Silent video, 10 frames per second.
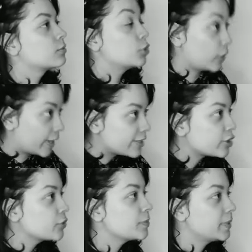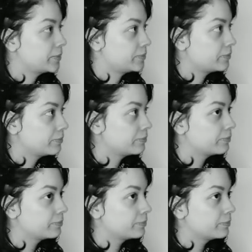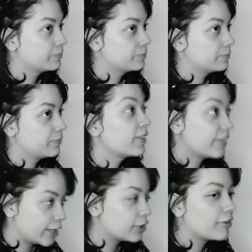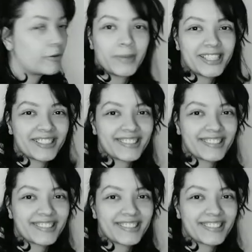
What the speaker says: Would you excuse me? Thank you very much.